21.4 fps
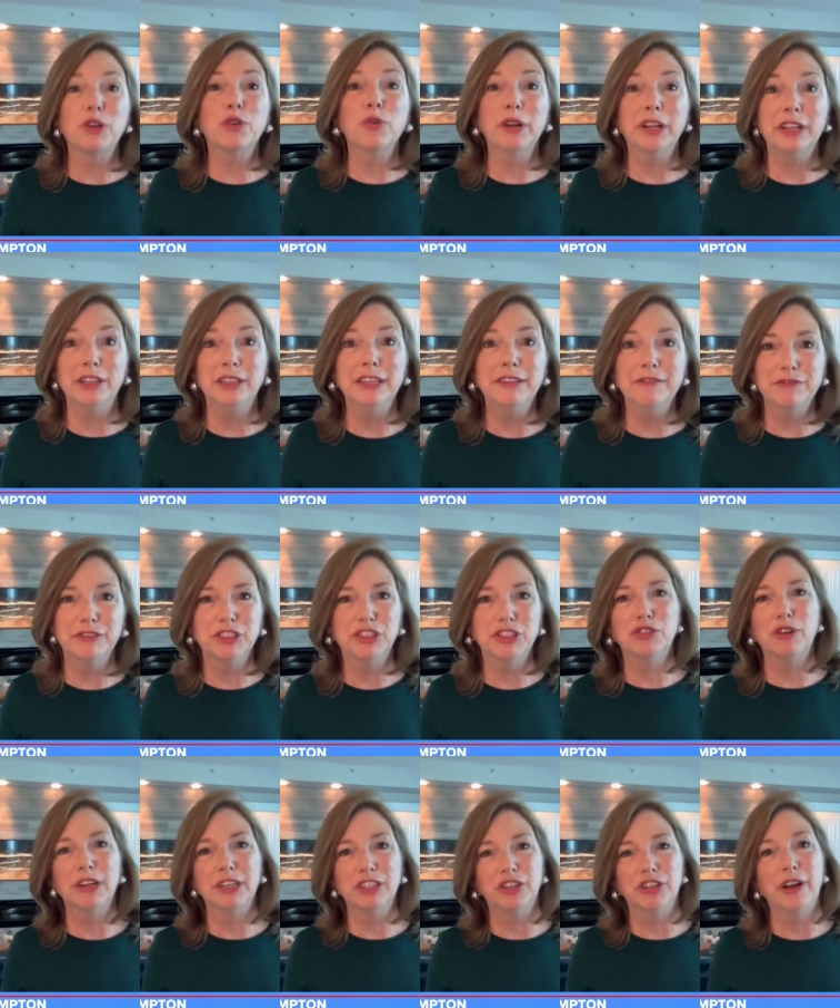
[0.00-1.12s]
the critical
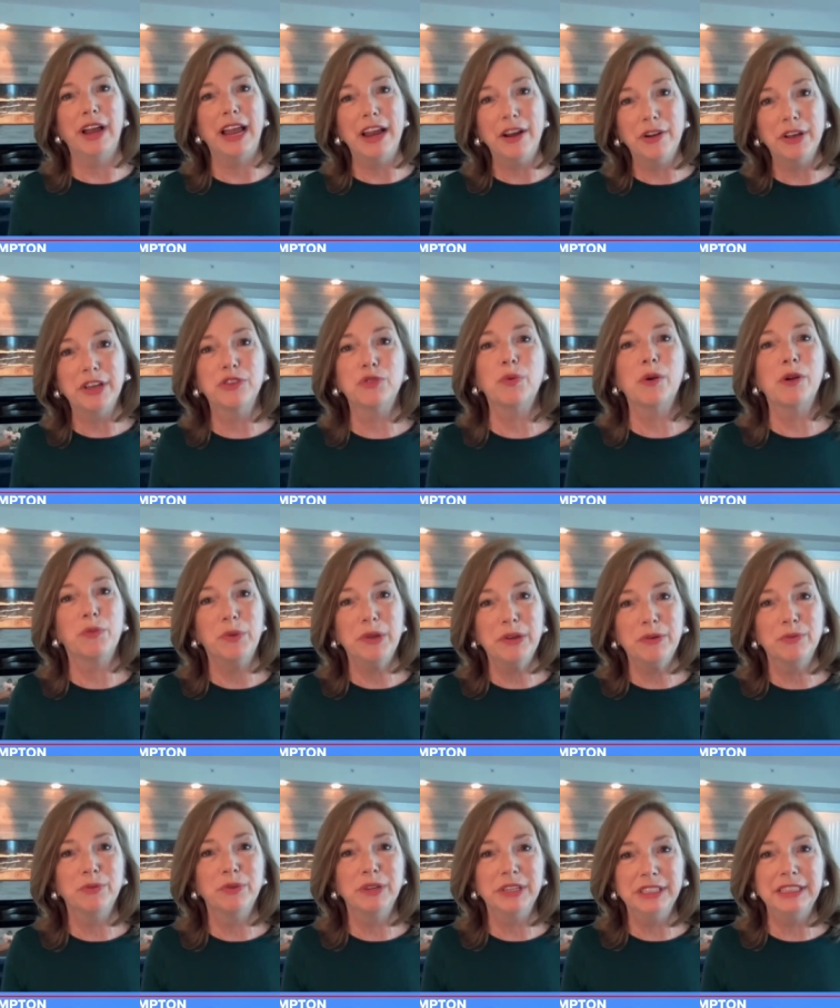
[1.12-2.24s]
infrastructure areas where
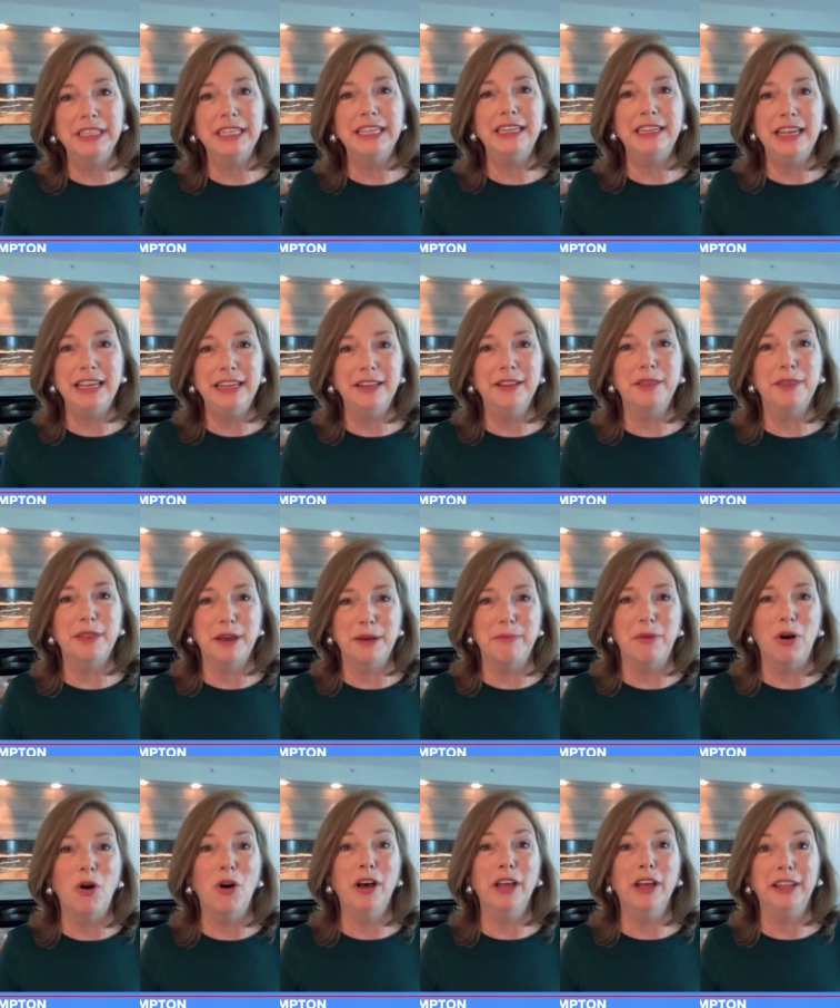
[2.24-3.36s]
we really needed them
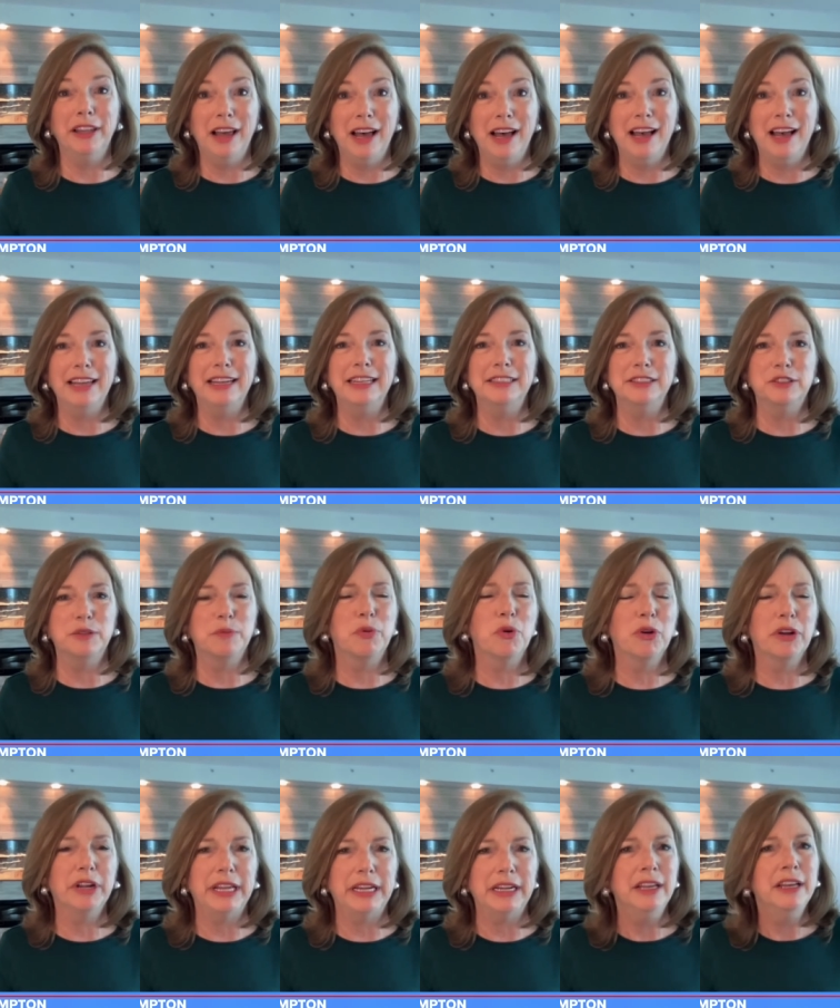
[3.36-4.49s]
online and
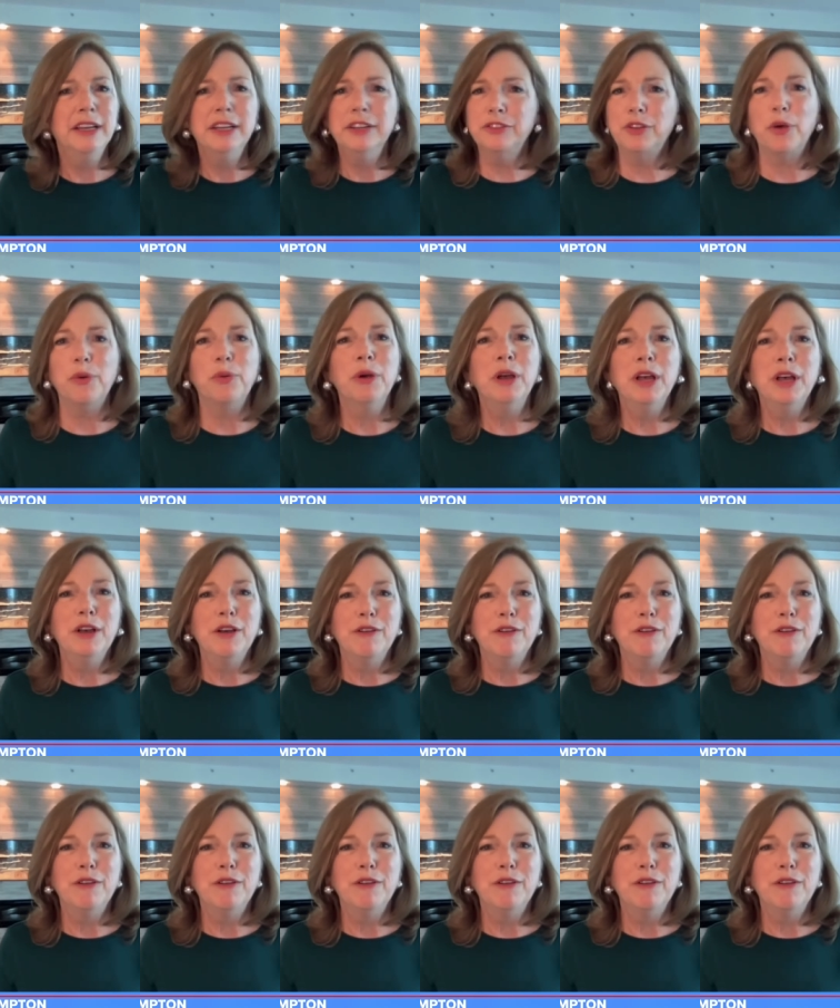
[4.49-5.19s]
supporting. So,